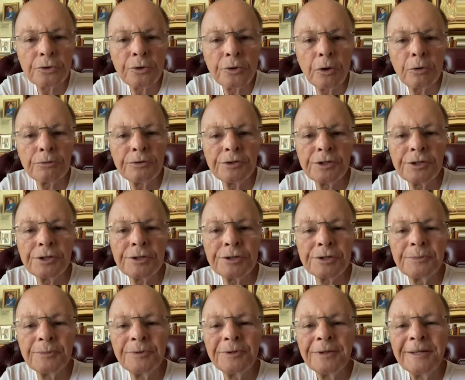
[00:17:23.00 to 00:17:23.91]
and they are
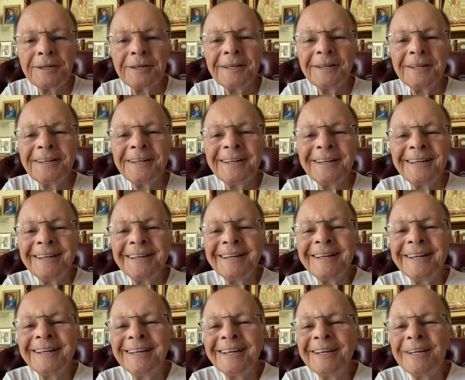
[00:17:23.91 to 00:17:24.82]
able to
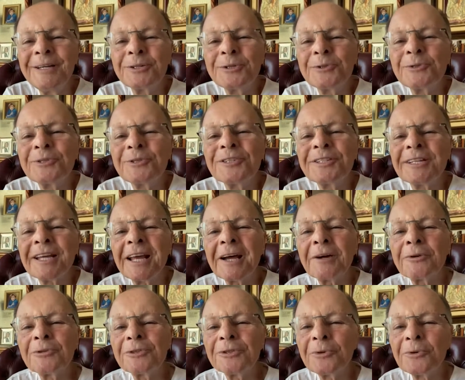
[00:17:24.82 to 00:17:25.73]
enter the
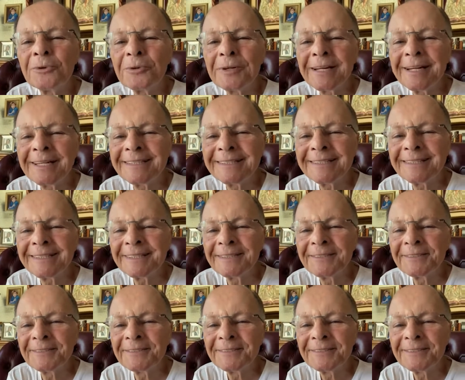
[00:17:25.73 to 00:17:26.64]
secret
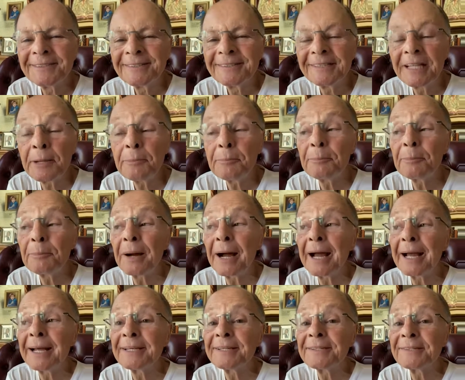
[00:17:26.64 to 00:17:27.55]
place and they are able
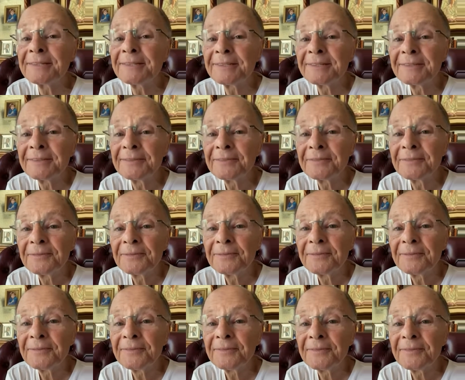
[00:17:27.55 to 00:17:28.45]
to be at
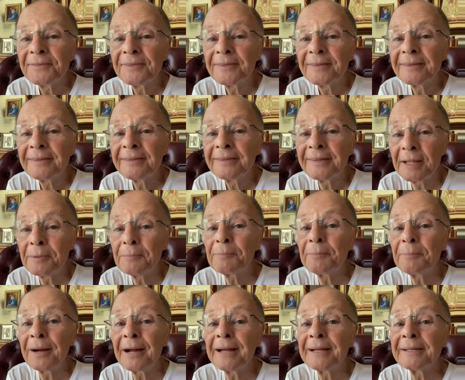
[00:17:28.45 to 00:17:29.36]
peace.
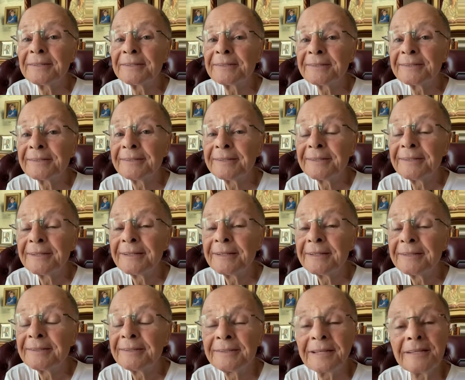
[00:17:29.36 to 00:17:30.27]
They
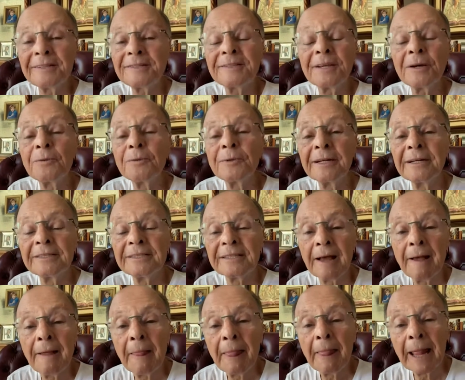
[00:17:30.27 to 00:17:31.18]
have peace.
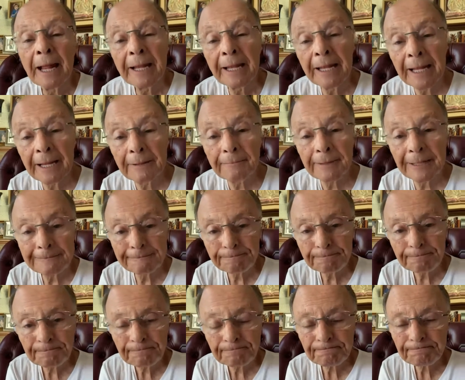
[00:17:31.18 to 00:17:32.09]
They are
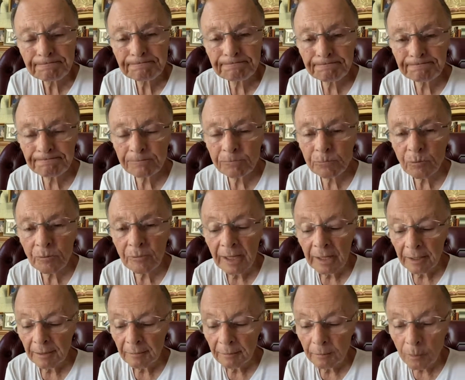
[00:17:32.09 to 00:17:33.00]
safe.
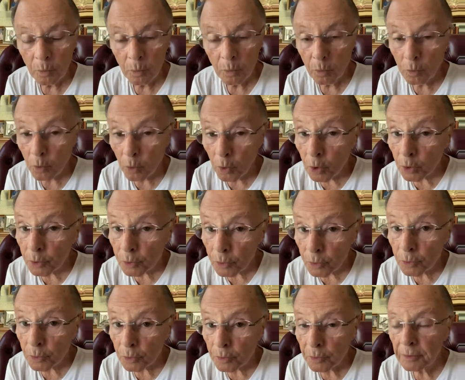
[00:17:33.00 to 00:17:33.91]

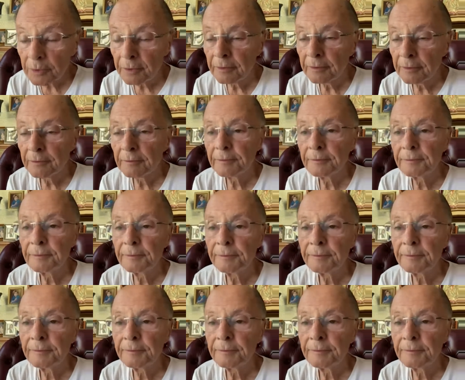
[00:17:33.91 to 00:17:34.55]
Remember,